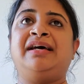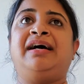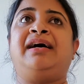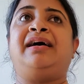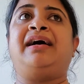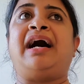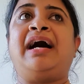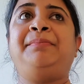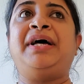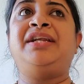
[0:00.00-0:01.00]

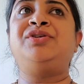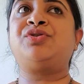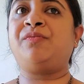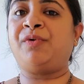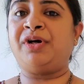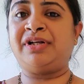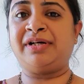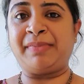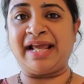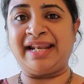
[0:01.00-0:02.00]
I'm an introvert
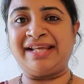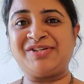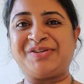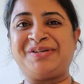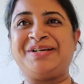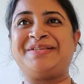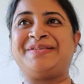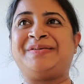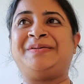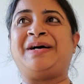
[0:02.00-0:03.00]
by nature,
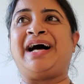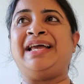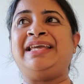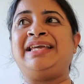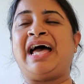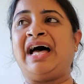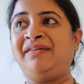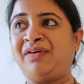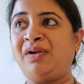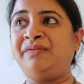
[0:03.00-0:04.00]
so I
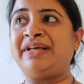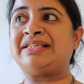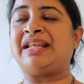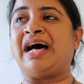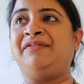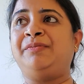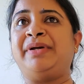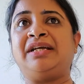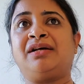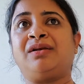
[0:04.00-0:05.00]
have always loved
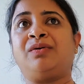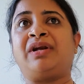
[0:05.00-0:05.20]
being alone.